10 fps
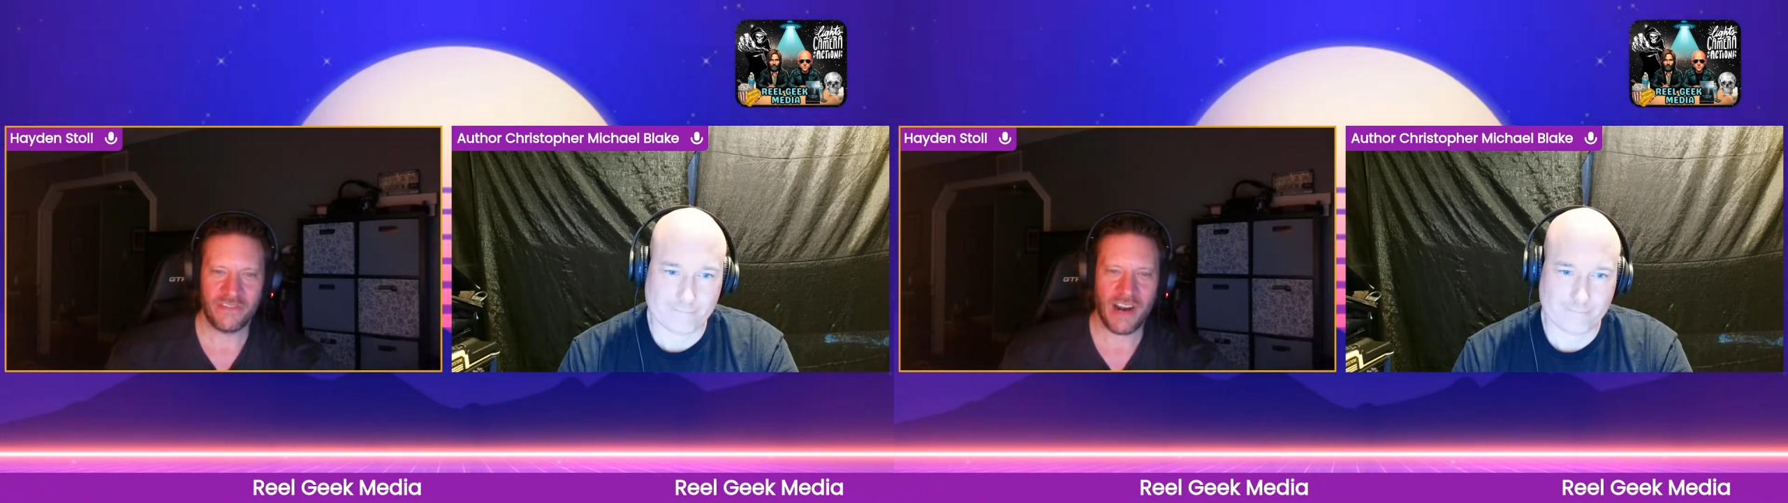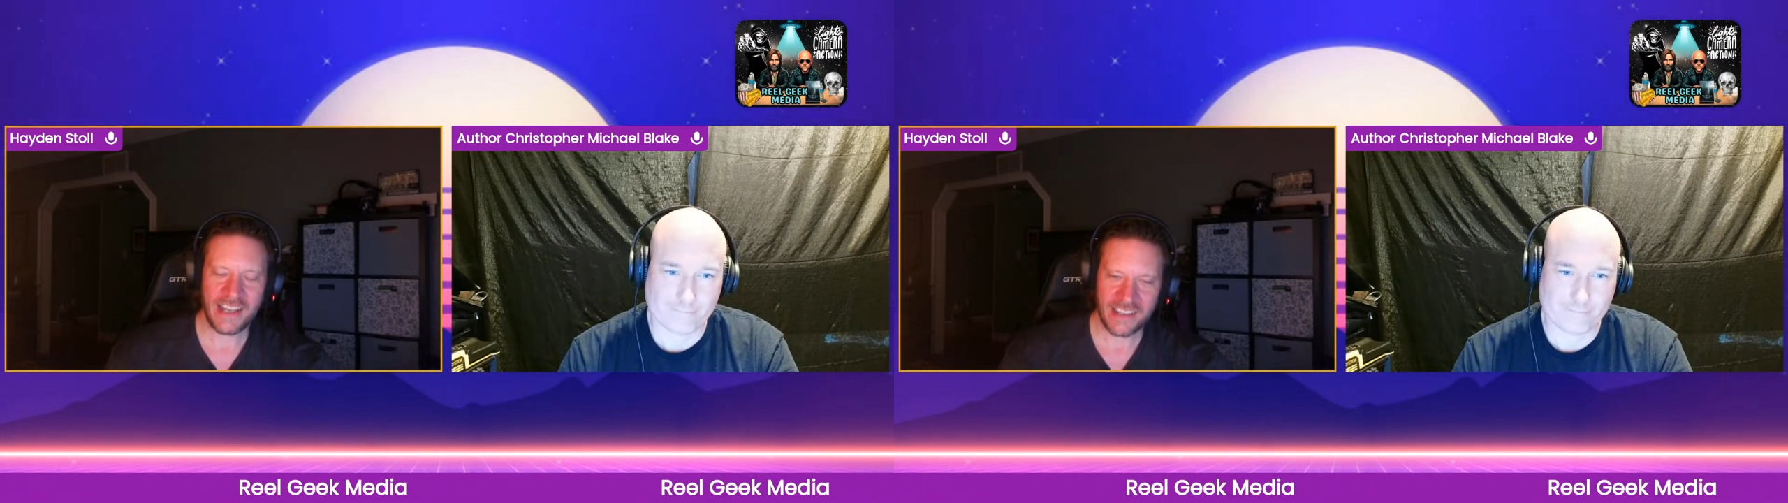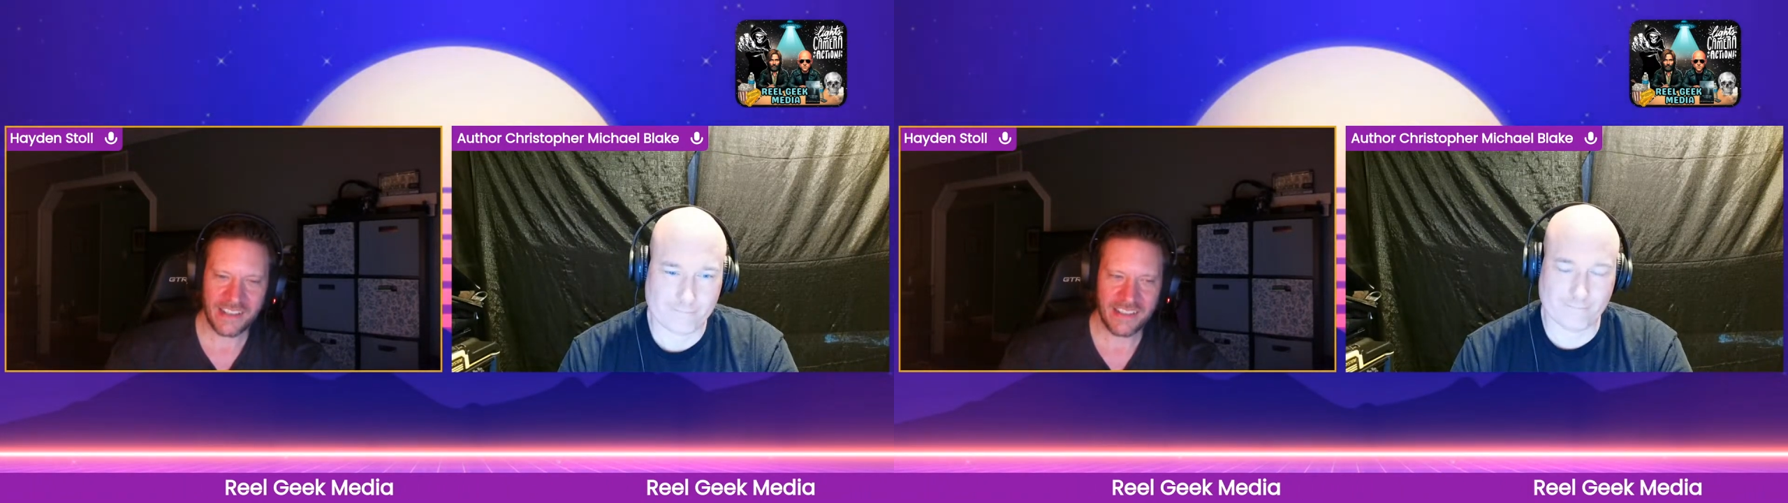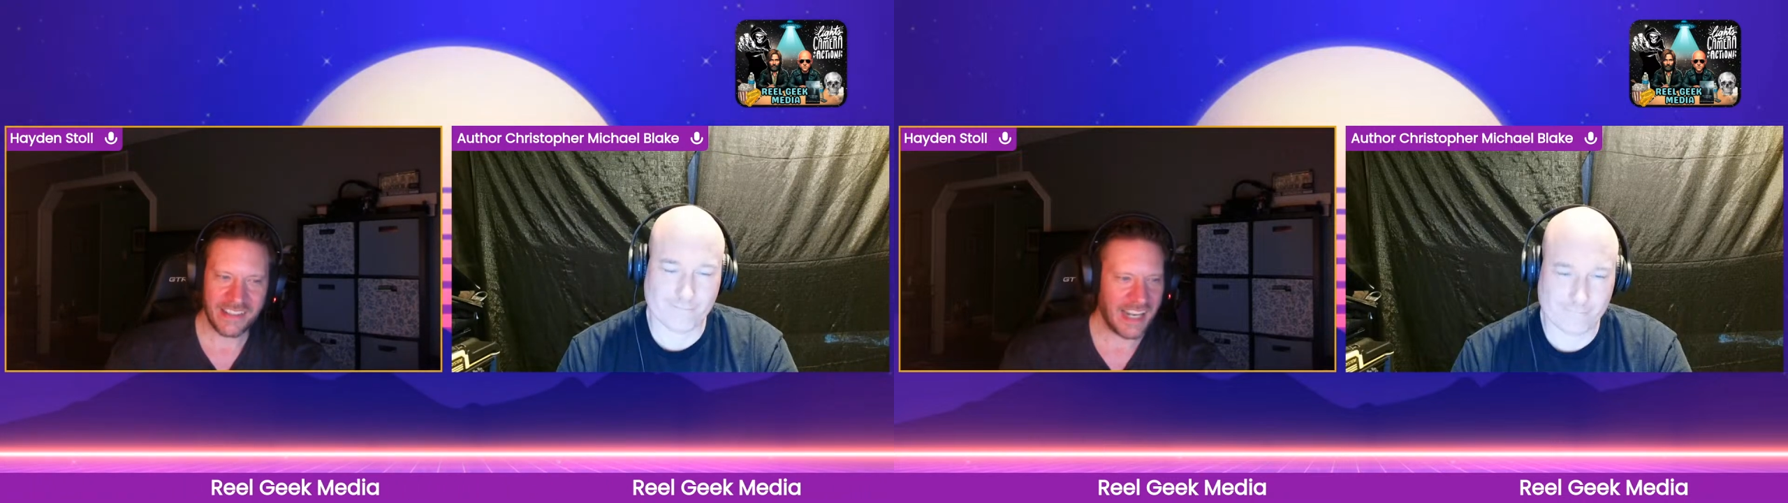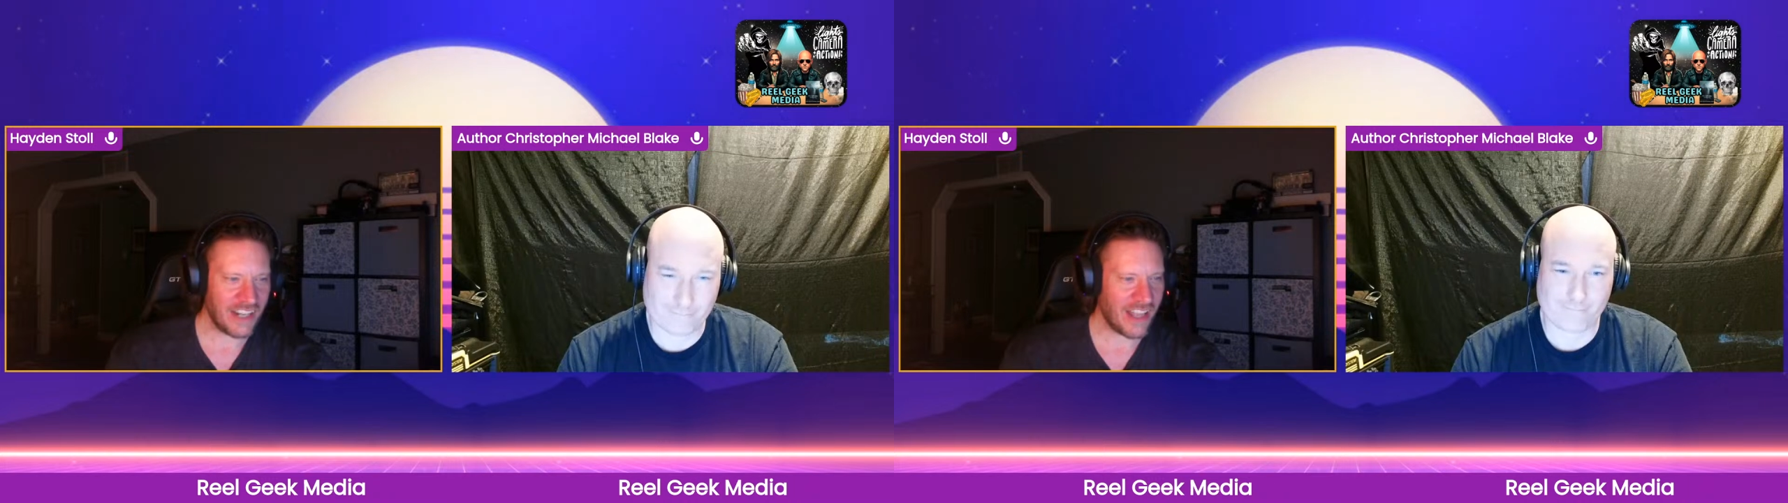right?
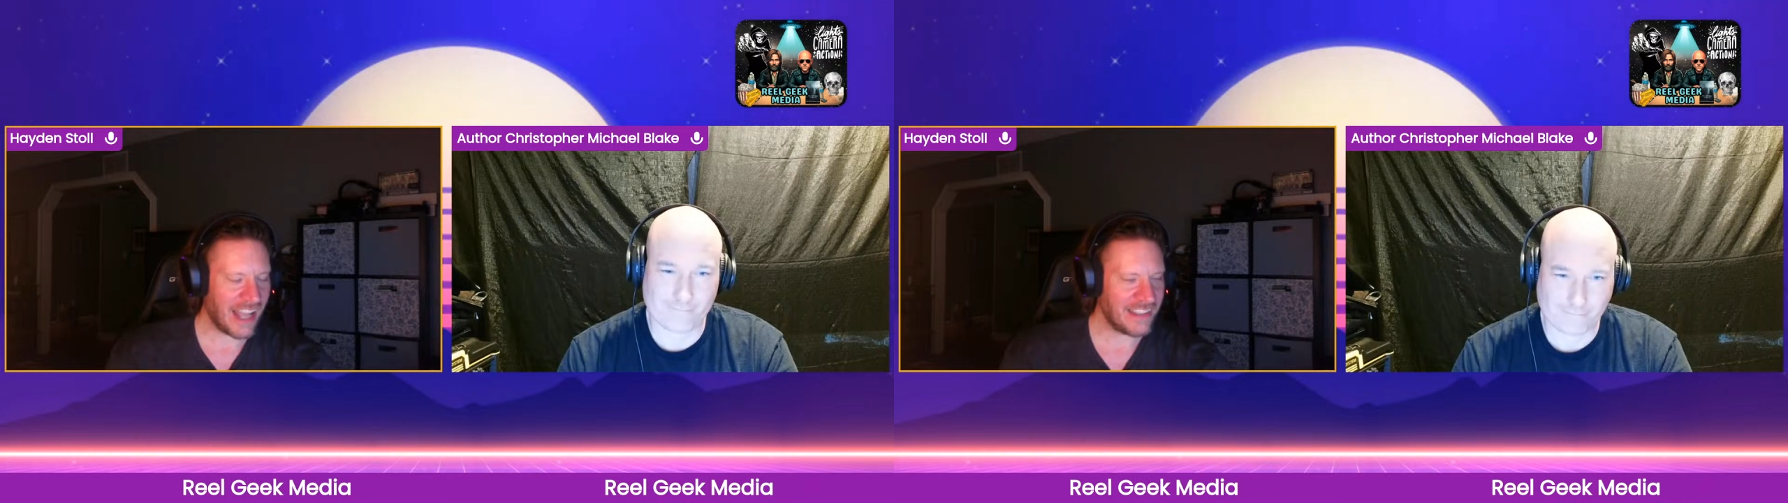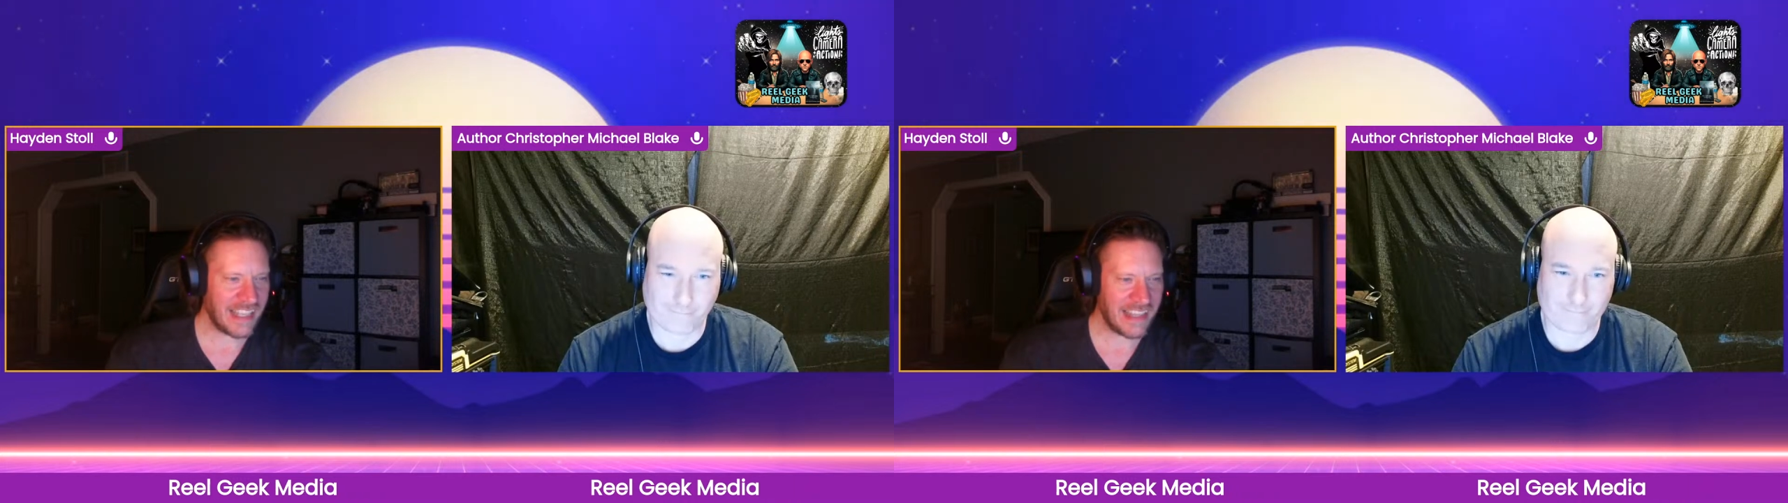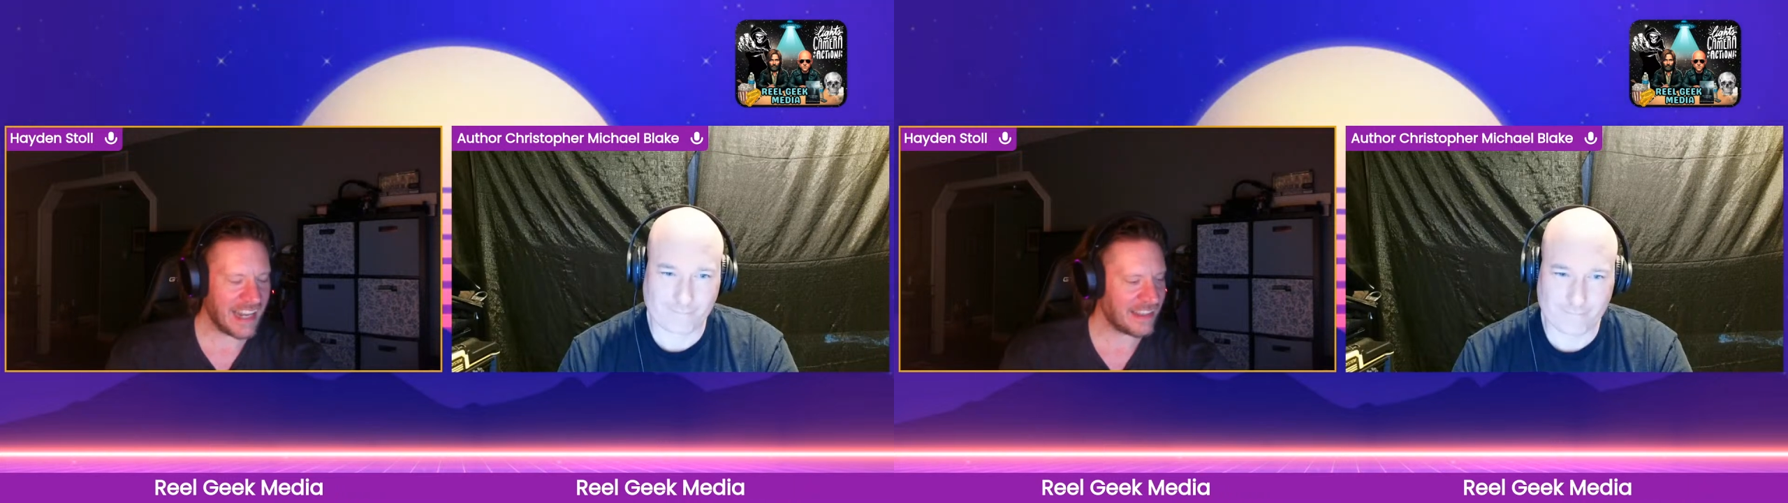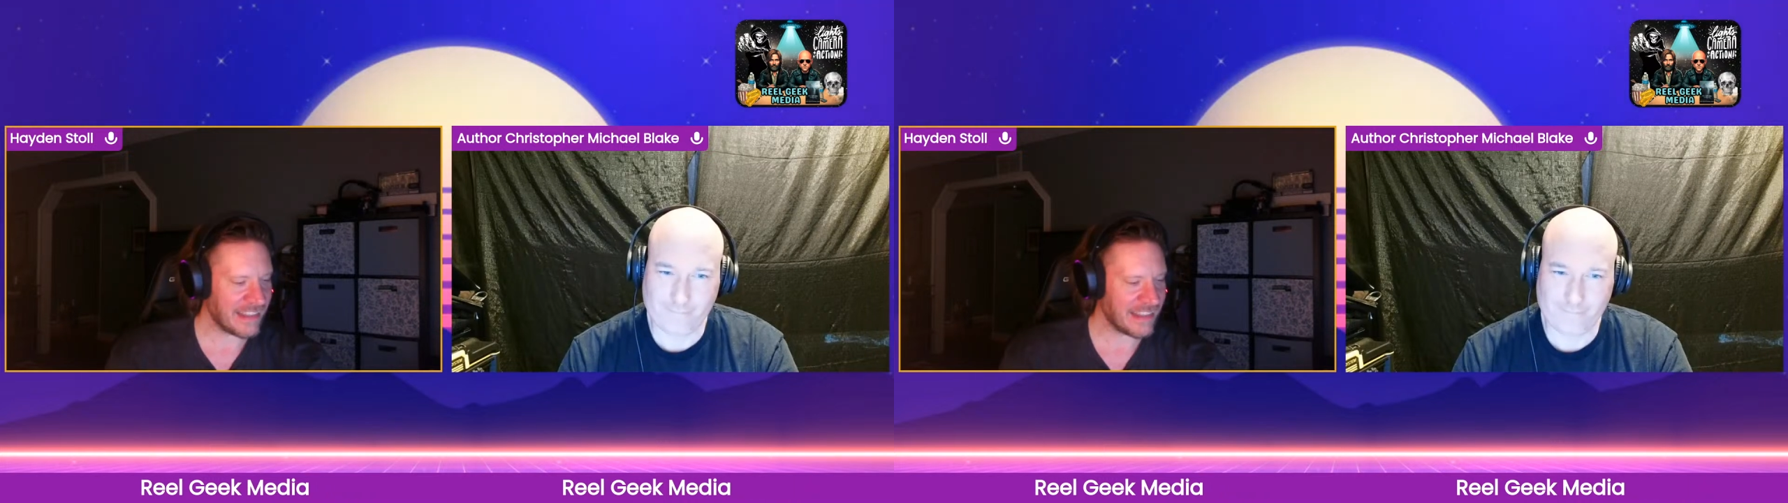Didn't I said that at the